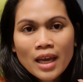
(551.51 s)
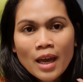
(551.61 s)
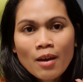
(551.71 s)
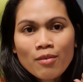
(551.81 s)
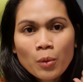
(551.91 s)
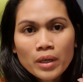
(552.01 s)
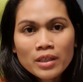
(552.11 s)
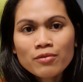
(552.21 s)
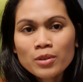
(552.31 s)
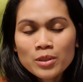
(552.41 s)
Have a
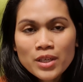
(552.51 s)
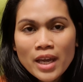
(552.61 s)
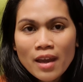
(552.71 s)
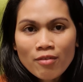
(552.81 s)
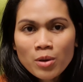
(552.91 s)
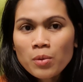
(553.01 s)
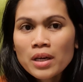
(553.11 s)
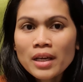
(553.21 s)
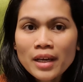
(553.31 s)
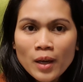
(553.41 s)
wonderful day,
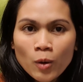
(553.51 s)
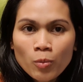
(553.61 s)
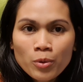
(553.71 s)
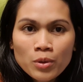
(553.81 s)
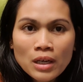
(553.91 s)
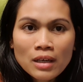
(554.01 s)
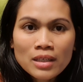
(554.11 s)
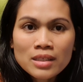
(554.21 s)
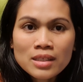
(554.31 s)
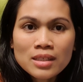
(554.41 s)
everyone, and I hope you
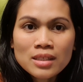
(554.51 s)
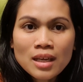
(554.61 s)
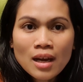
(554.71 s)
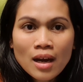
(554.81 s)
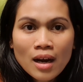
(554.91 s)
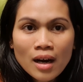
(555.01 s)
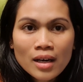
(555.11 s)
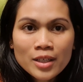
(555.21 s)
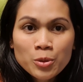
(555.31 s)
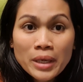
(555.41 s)
guys
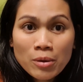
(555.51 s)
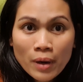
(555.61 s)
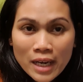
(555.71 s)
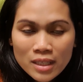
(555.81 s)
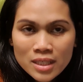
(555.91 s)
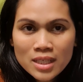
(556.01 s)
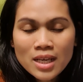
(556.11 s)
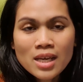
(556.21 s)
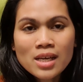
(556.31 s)
are doing great.